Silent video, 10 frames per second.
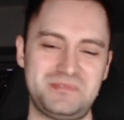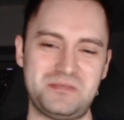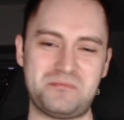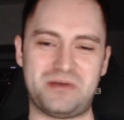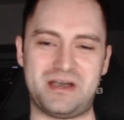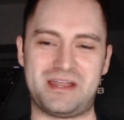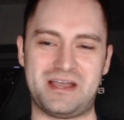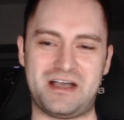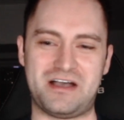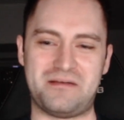But
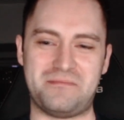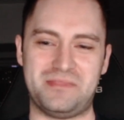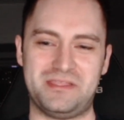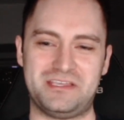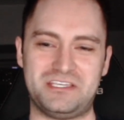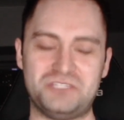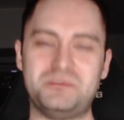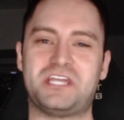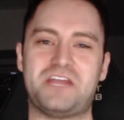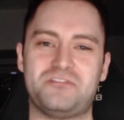you should be
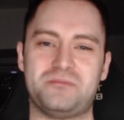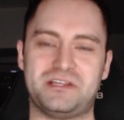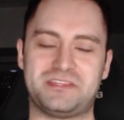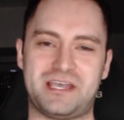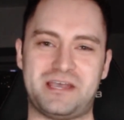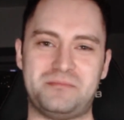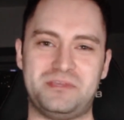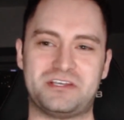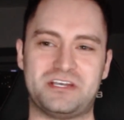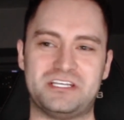careful about that,
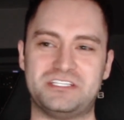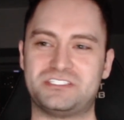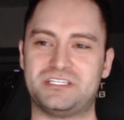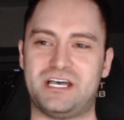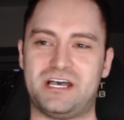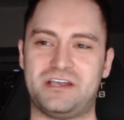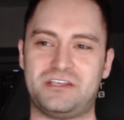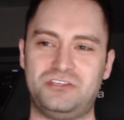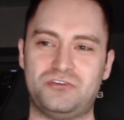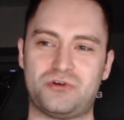because
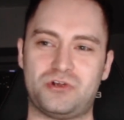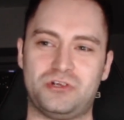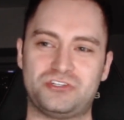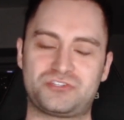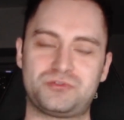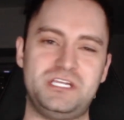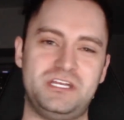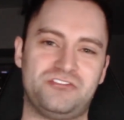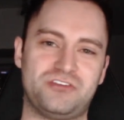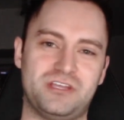your screen is
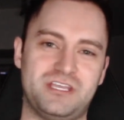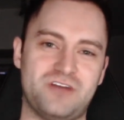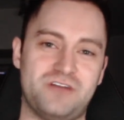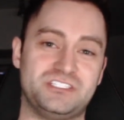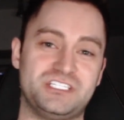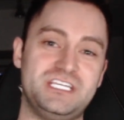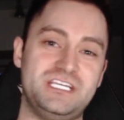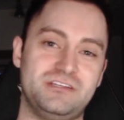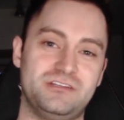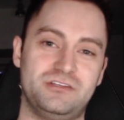going to give off its
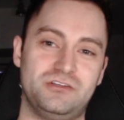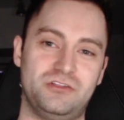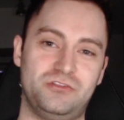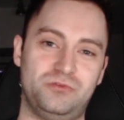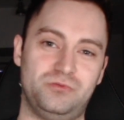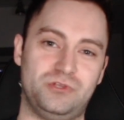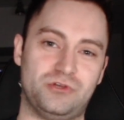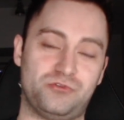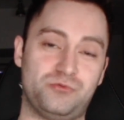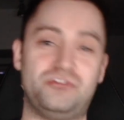heat
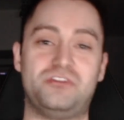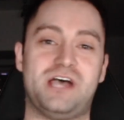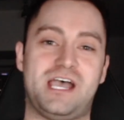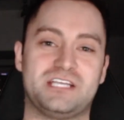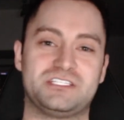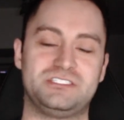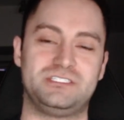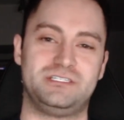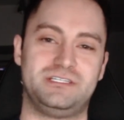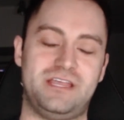through the glass,
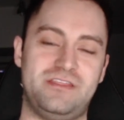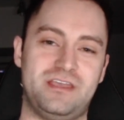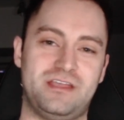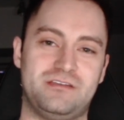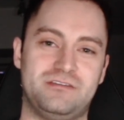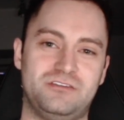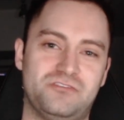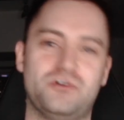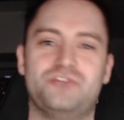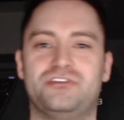and then your
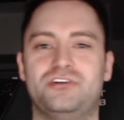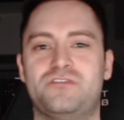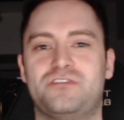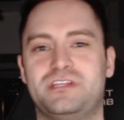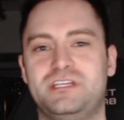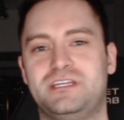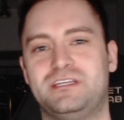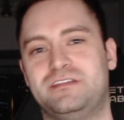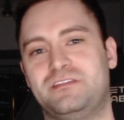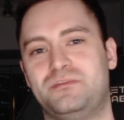phone's going to overheat, and
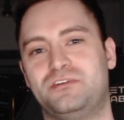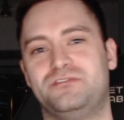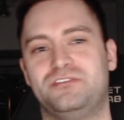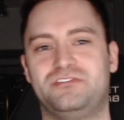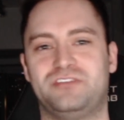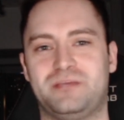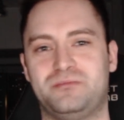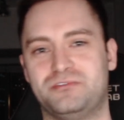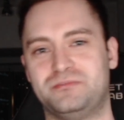in the middle of your exam you'll